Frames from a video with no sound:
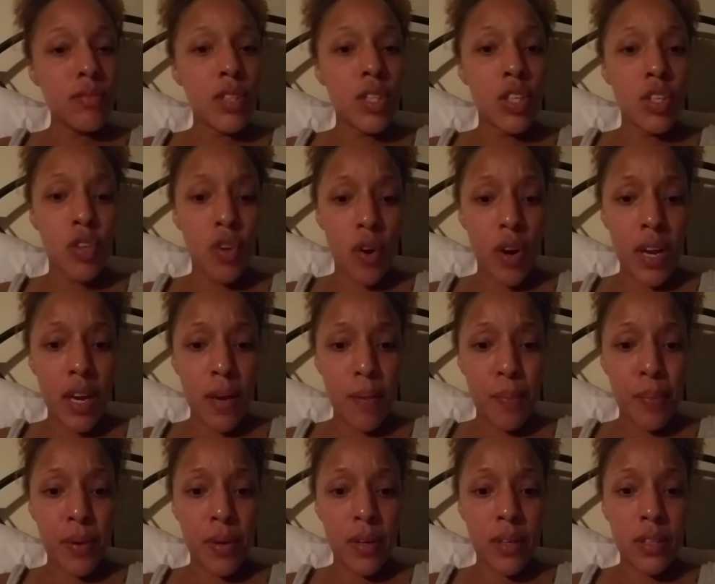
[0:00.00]
Your
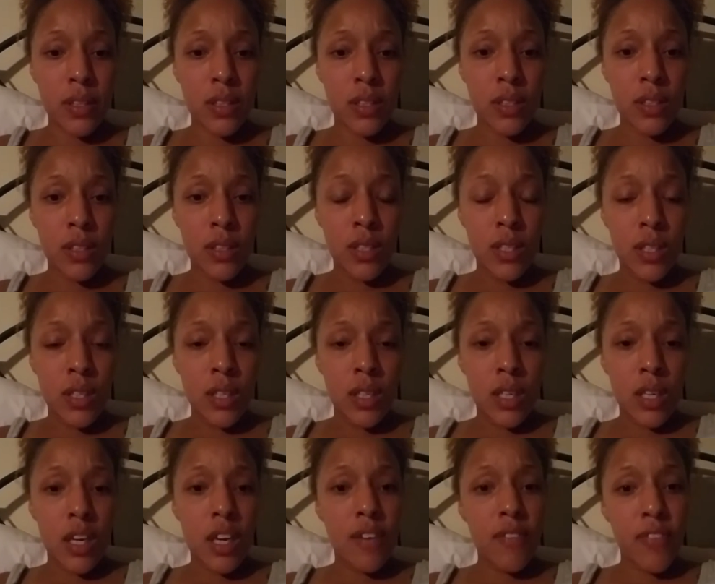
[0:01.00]
input
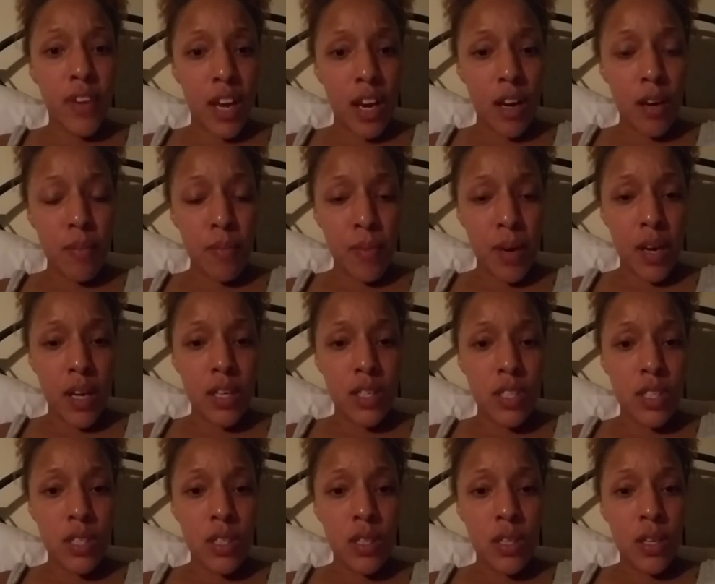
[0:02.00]
could very much